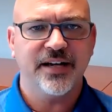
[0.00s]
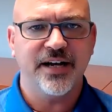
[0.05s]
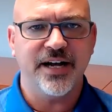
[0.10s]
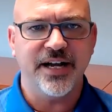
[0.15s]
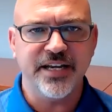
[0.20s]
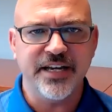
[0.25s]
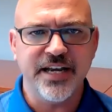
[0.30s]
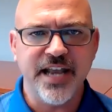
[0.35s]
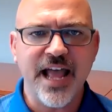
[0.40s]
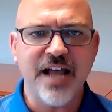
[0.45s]

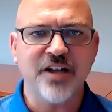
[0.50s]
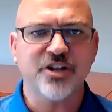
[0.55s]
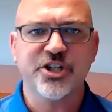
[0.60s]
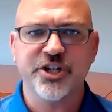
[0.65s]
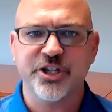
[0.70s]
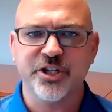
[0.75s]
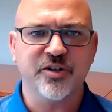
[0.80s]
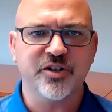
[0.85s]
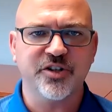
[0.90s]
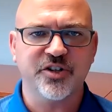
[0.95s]
a
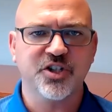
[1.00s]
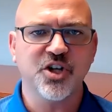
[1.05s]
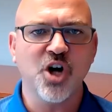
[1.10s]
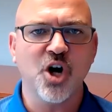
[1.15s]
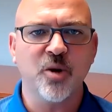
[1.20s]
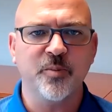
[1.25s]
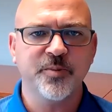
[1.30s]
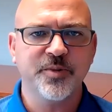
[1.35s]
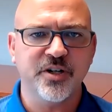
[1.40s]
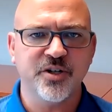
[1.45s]
national
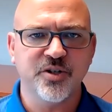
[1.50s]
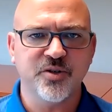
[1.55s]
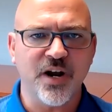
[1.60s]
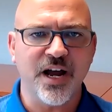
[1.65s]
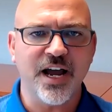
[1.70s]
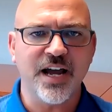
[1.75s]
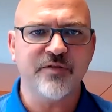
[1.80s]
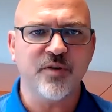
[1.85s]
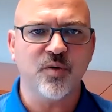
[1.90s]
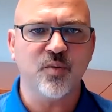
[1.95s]
scope to
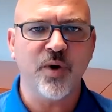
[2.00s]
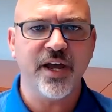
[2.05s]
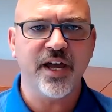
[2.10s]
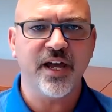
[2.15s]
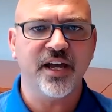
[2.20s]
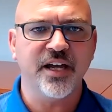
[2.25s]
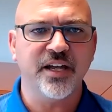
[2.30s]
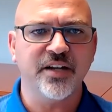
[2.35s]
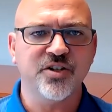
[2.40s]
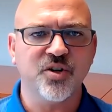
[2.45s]
drive a
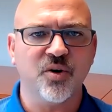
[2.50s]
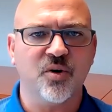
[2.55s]
wedge